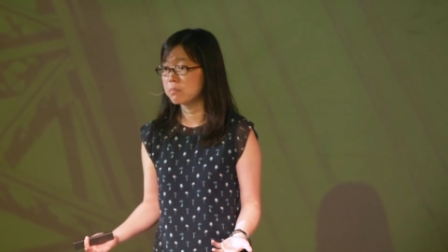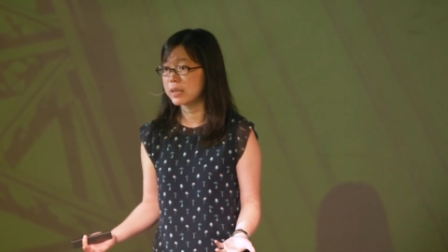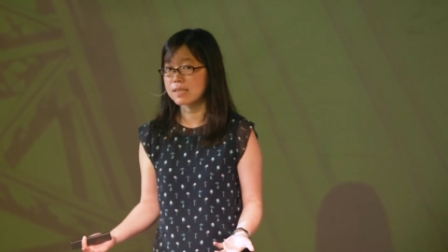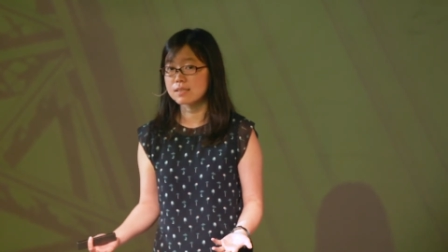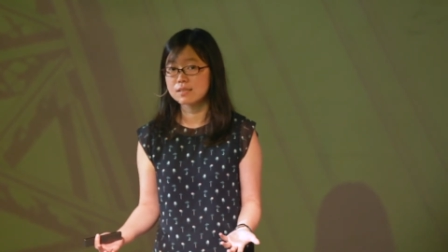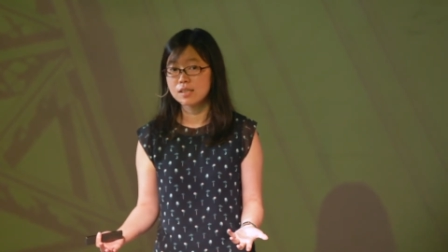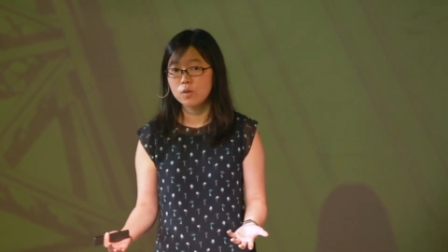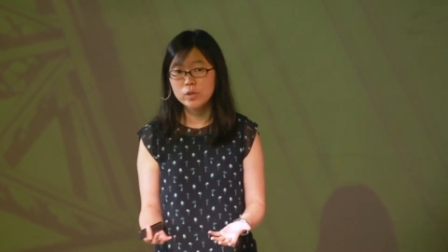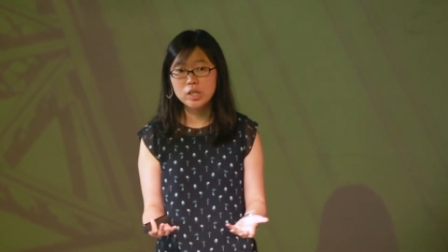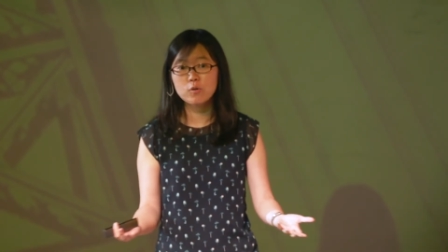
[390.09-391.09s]
because
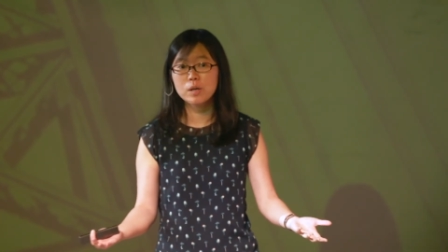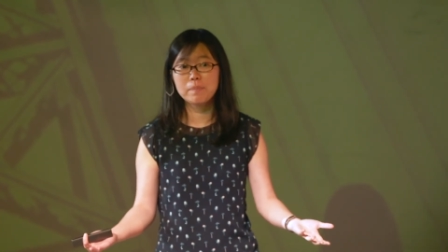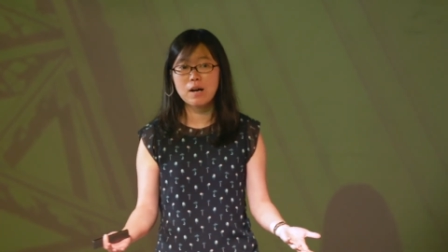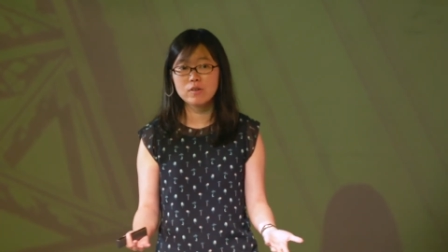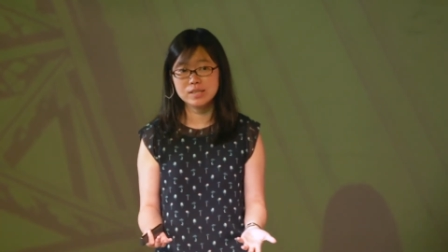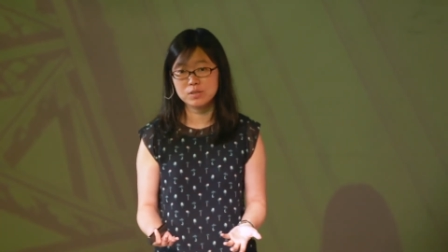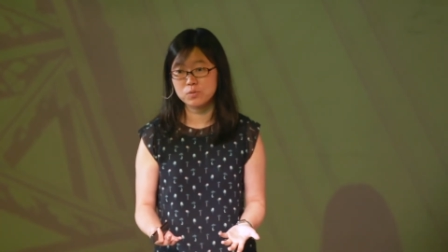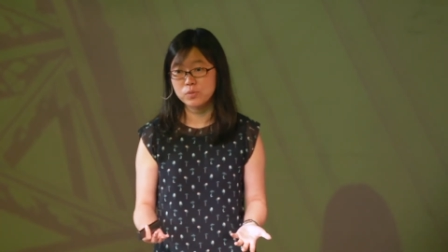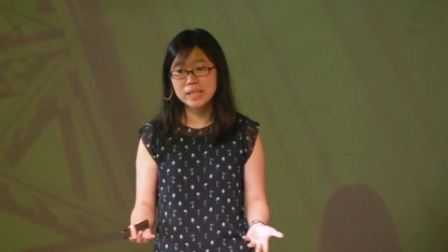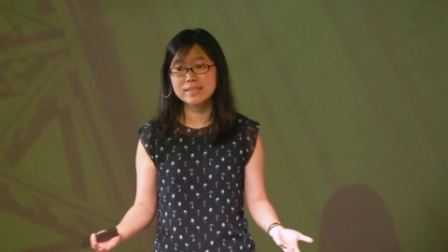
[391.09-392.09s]
we know willpower is a
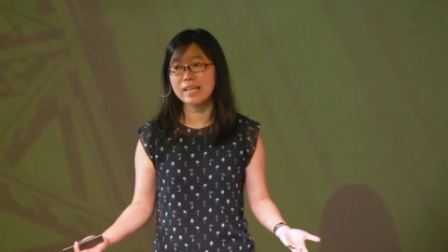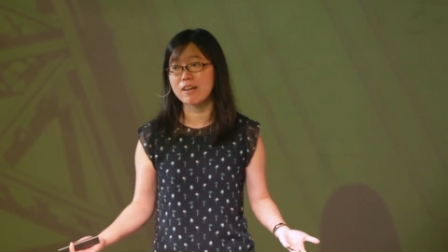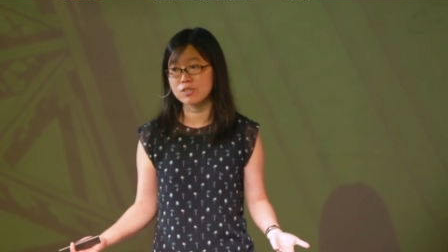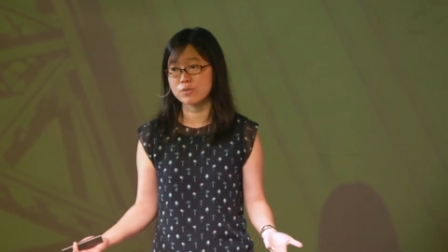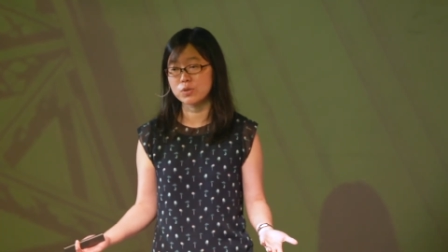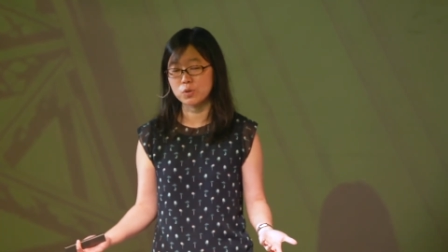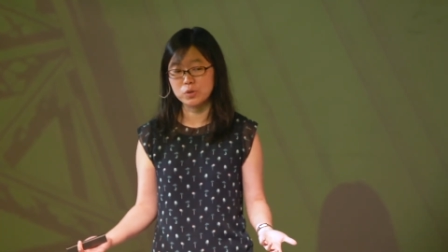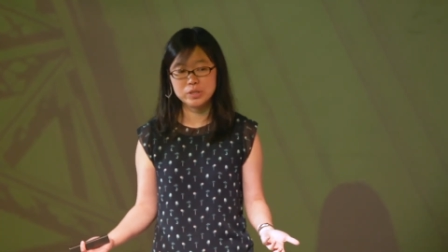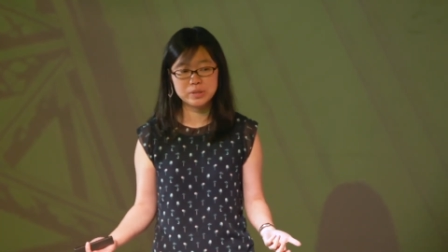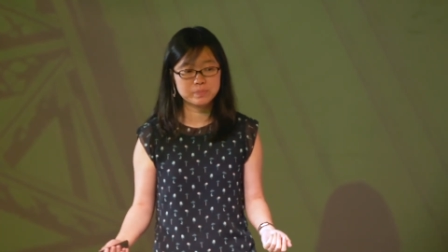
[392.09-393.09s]
really scarce
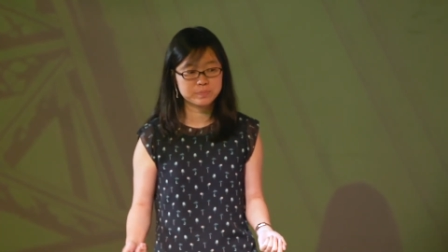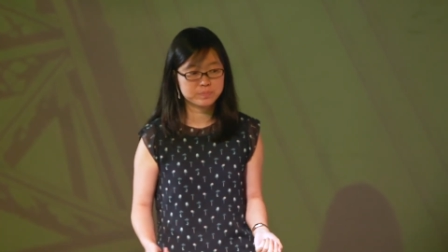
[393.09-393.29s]
resource.